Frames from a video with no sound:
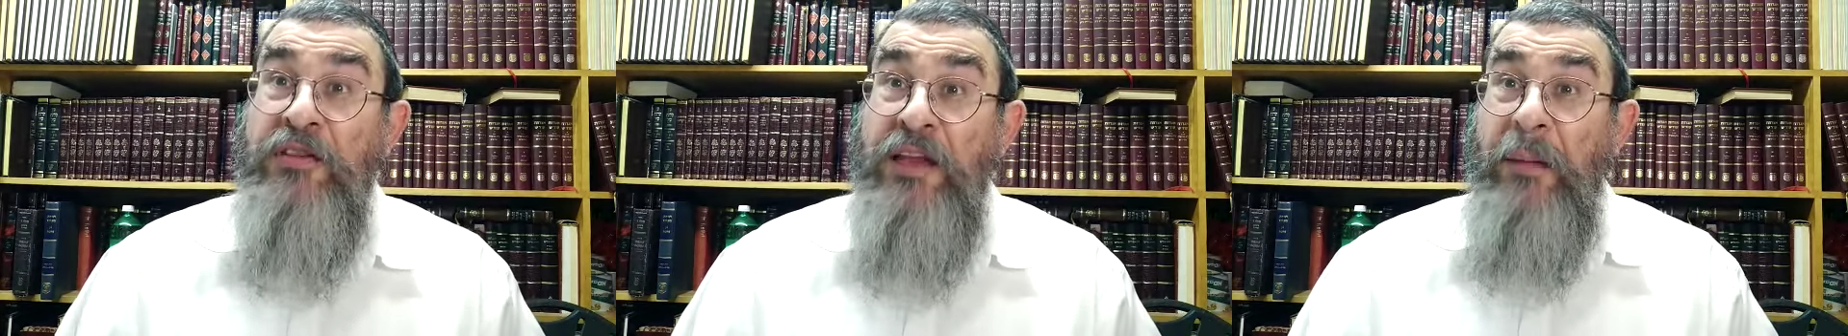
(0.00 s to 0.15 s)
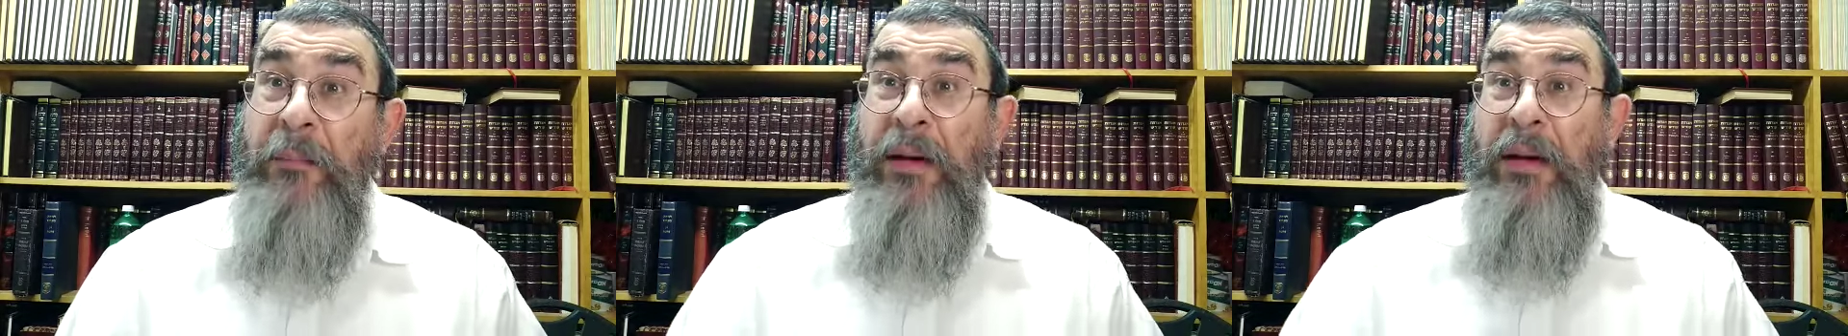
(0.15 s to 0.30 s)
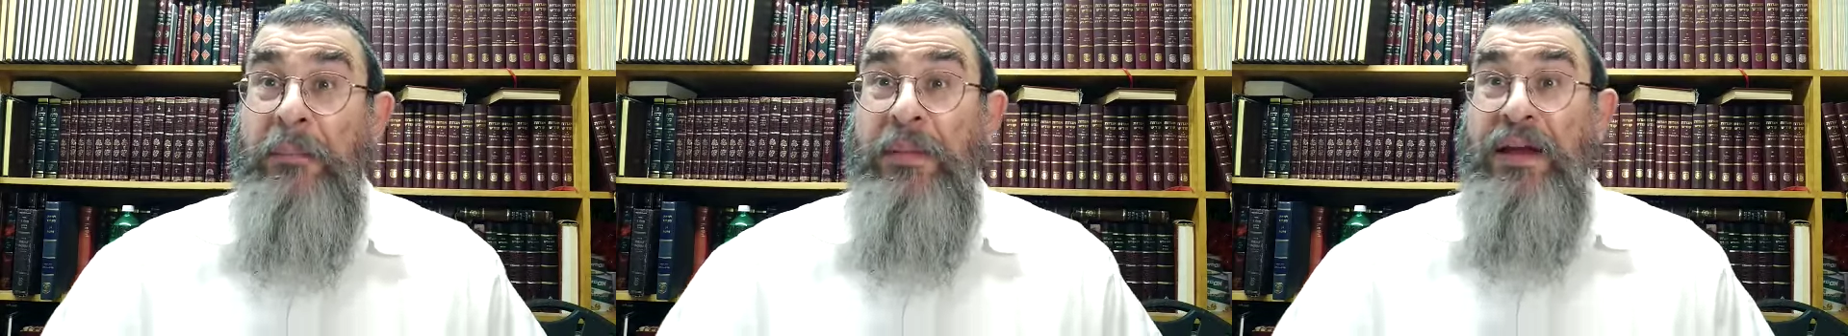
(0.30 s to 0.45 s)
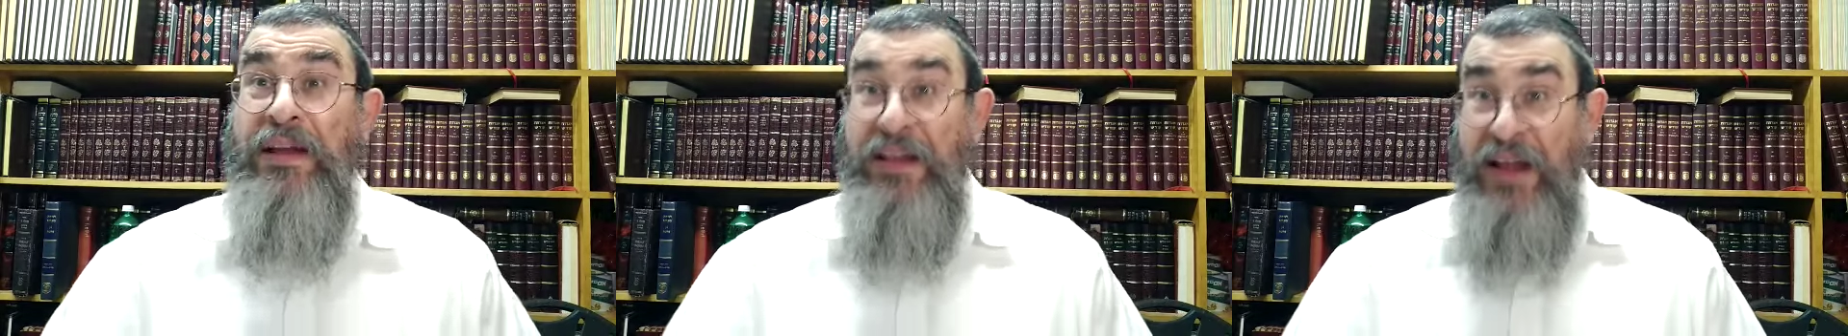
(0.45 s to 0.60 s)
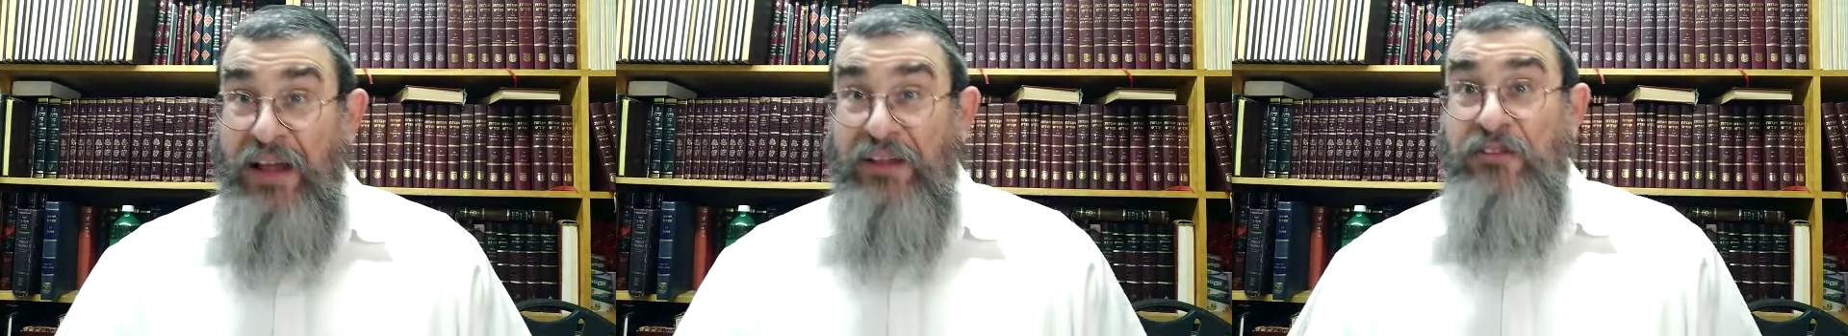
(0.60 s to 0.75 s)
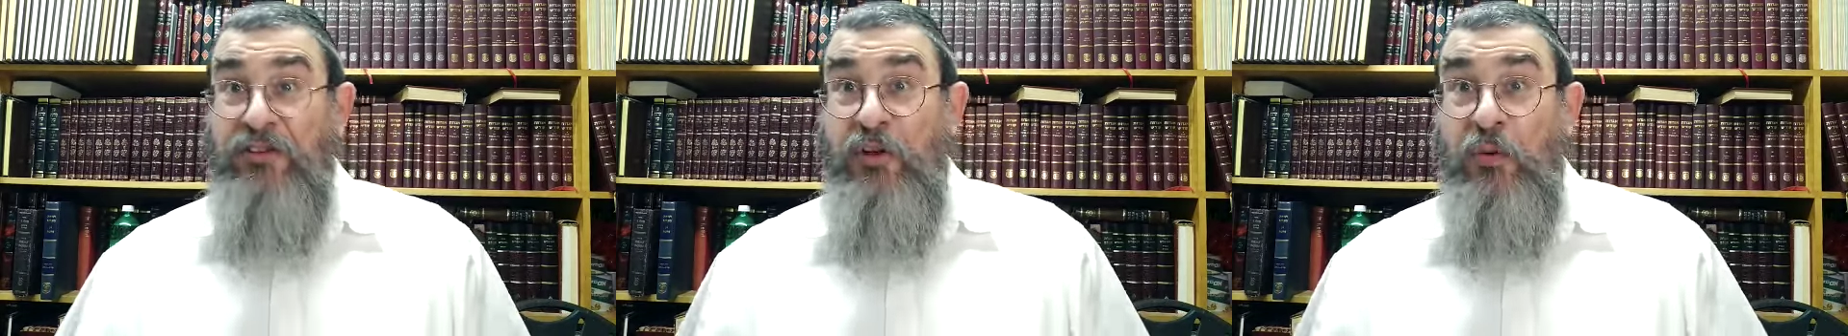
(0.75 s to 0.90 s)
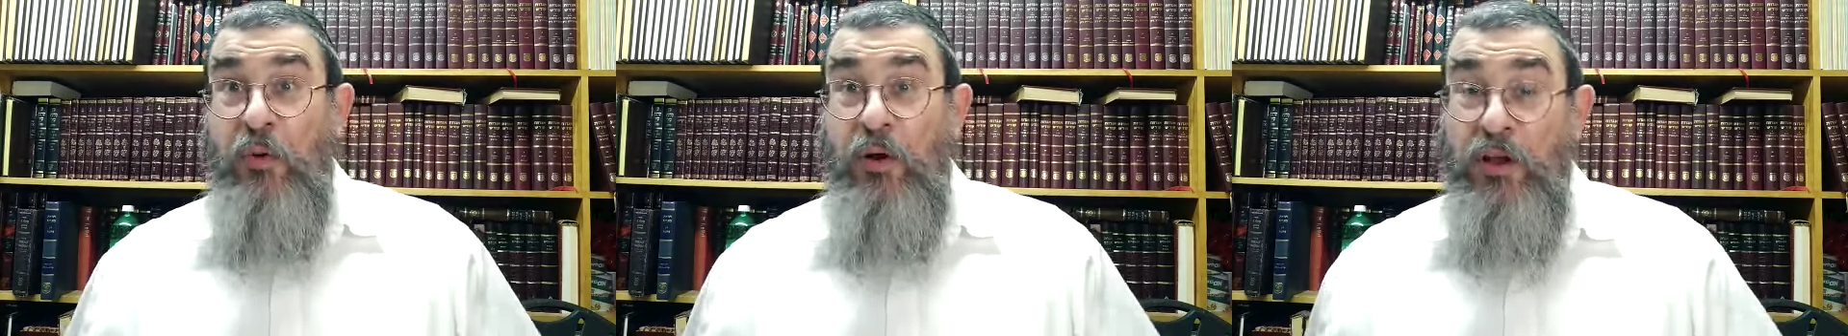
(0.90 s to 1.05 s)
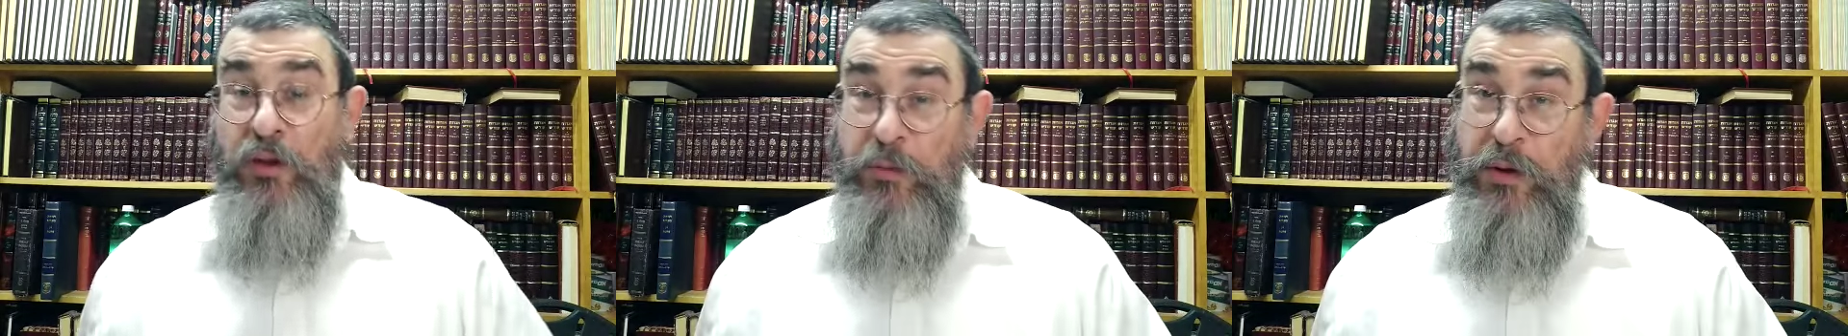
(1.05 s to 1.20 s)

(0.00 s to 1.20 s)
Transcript: not by being nice to us,